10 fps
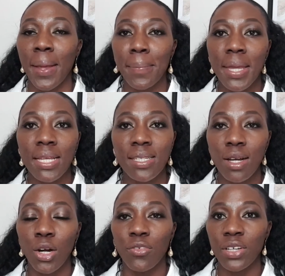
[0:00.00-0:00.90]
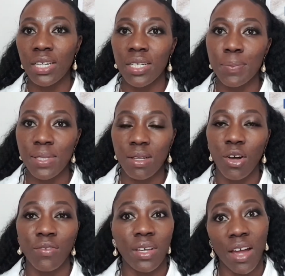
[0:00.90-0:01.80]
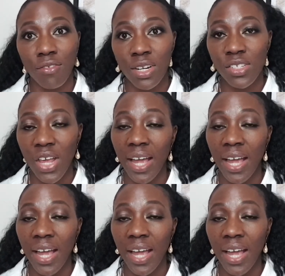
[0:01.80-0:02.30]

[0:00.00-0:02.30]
a bit of clips of the coverage.